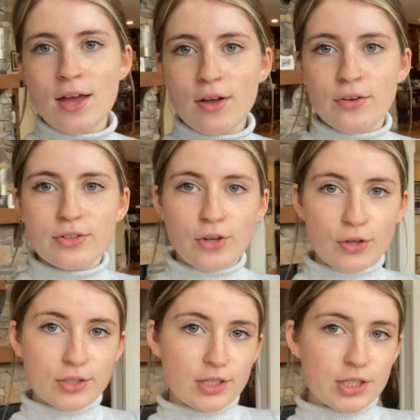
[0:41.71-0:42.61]

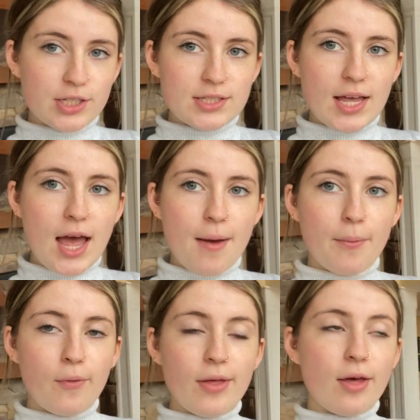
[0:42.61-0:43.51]
sausages
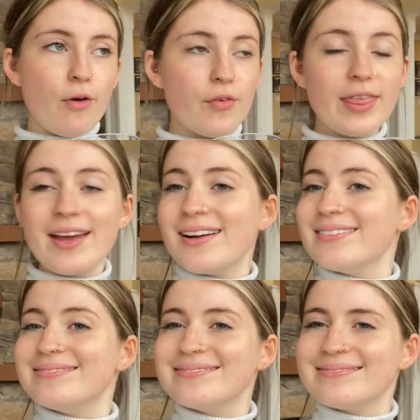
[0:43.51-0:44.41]
over there.
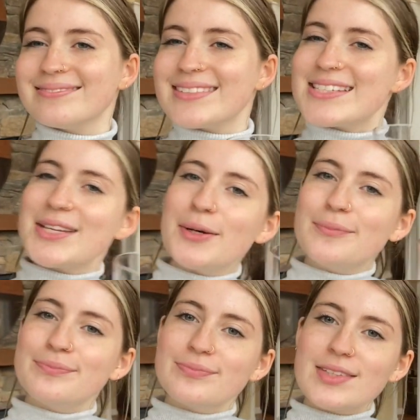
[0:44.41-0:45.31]
So,
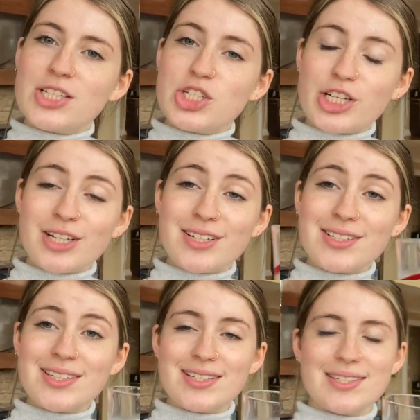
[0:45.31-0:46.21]
cheers,
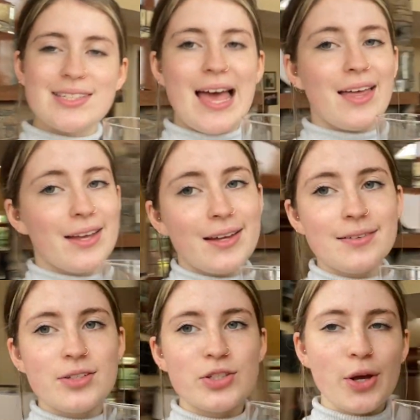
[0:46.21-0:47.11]
it's Italian,
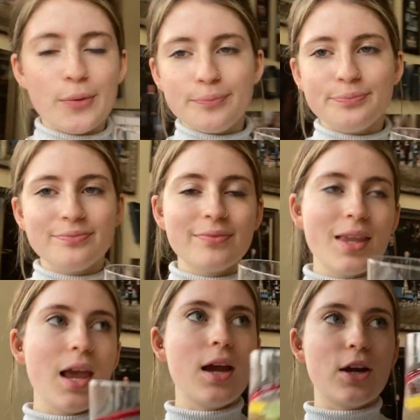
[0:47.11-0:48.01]
so
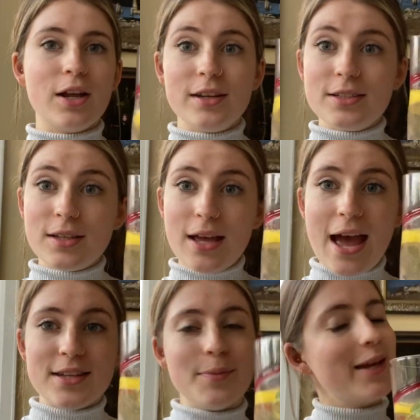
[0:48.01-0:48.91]
had
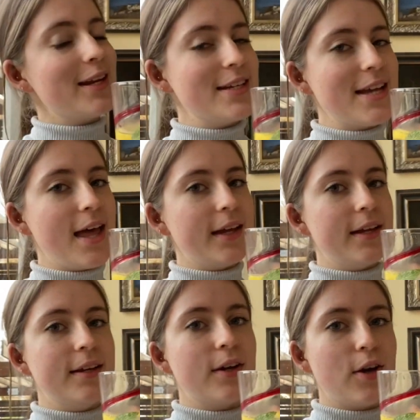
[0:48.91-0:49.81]
to make an
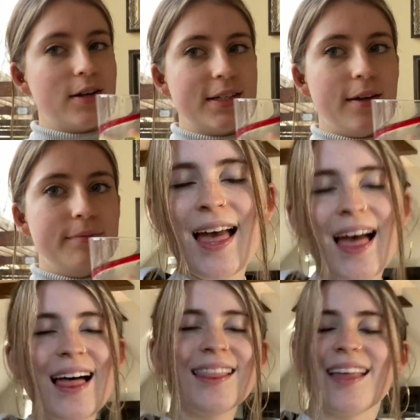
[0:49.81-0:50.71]
Italian cocktail.
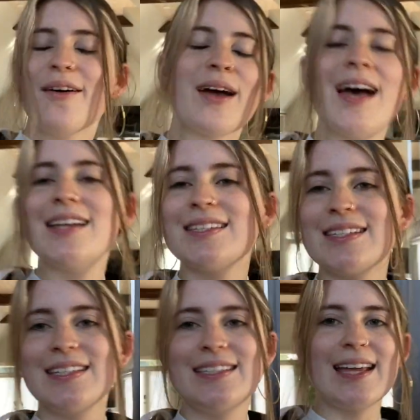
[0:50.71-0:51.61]
Hello guys,
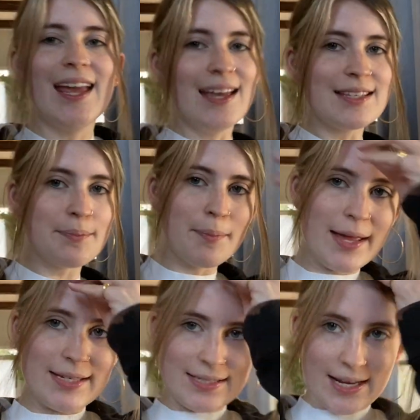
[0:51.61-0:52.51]
today is
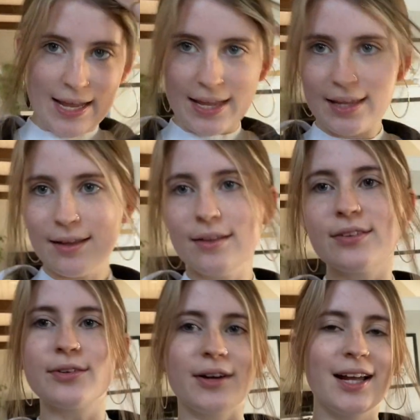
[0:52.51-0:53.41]
Monday.
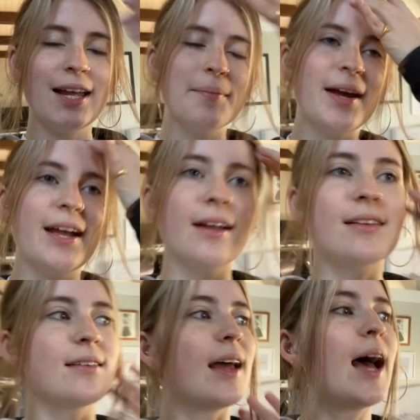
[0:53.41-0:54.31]
Sorry, my hair
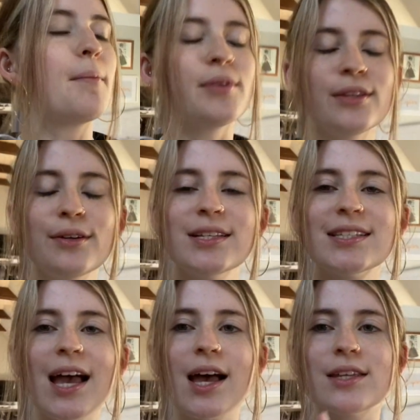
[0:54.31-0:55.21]
is an absolute
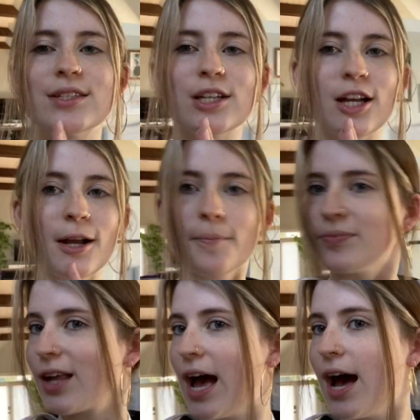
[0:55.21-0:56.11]
disaster.
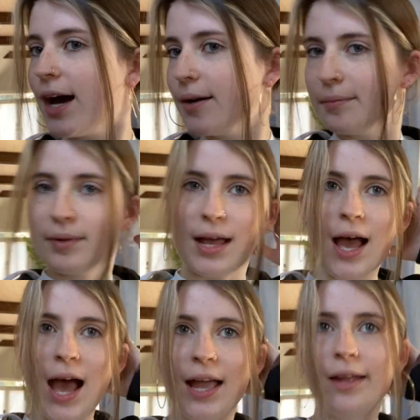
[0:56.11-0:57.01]

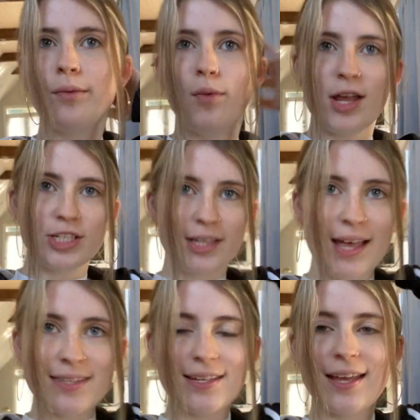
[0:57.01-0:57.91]
I washed it
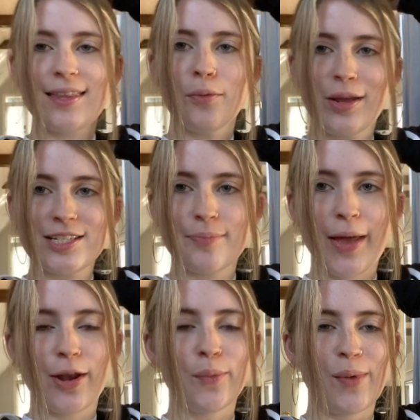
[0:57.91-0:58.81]
last night and then went to
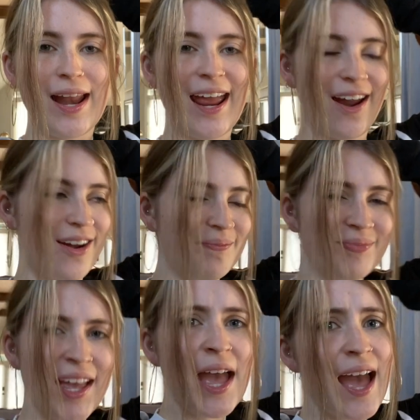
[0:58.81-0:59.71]
bed on wet hair,
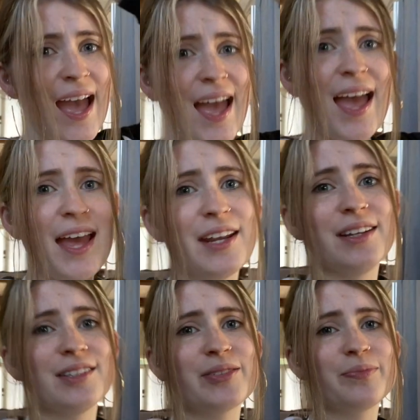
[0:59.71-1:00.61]

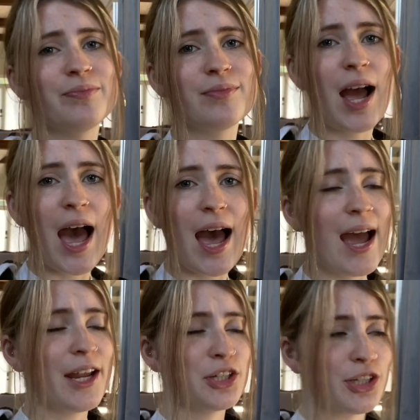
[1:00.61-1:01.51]
and
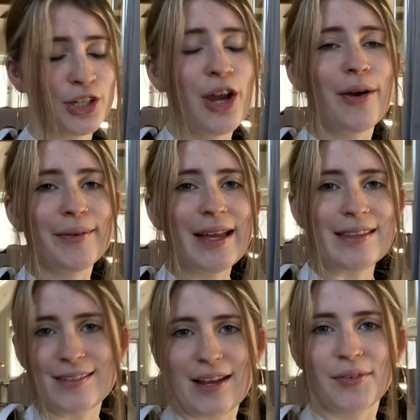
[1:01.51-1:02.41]
I should know
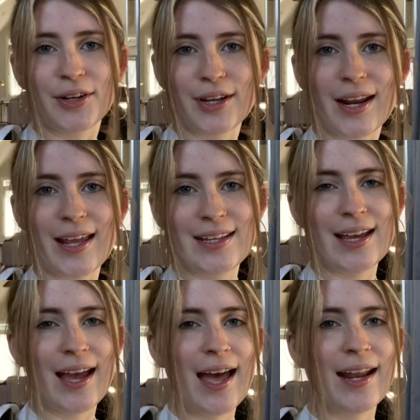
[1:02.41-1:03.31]
it's never a good
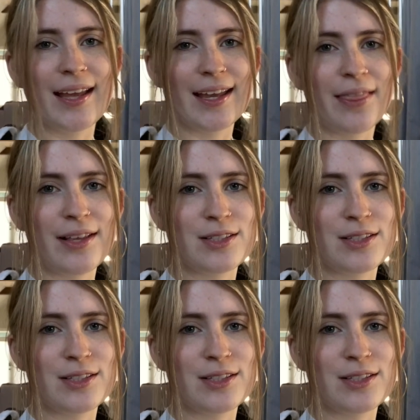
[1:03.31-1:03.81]
idea, and I get these